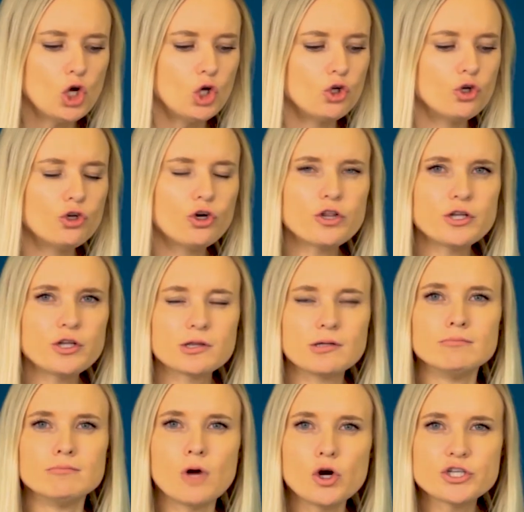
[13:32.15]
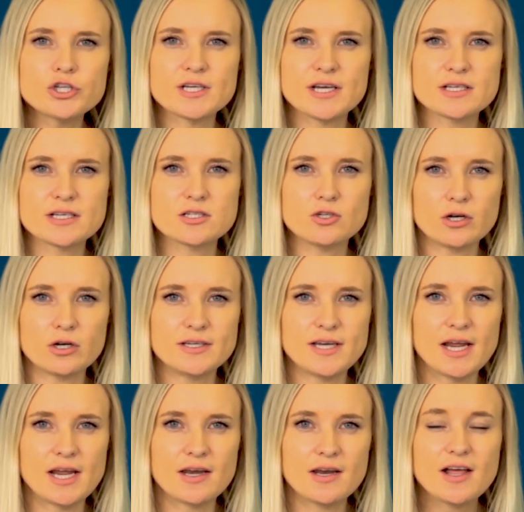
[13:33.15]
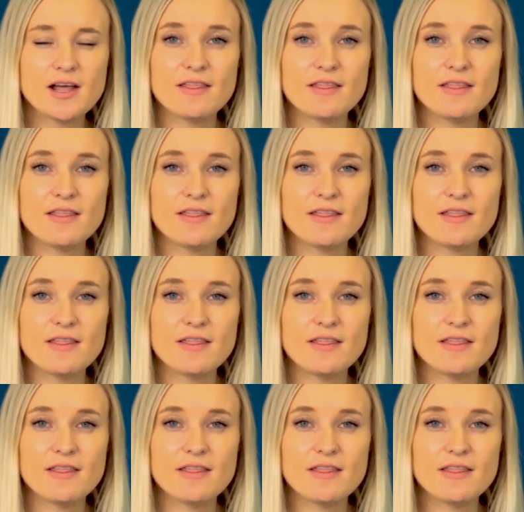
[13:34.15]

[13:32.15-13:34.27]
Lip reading: you know that the motor is not dead.